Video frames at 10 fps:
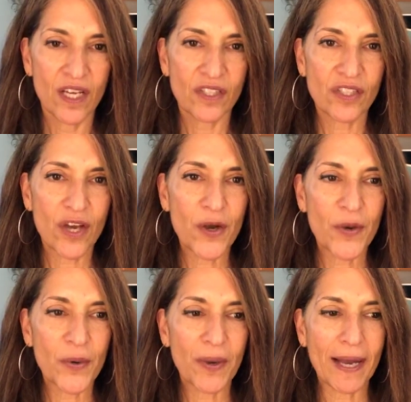
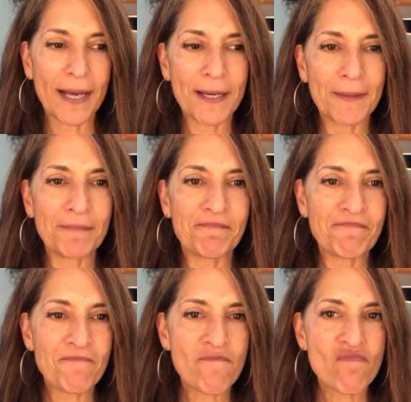So, um,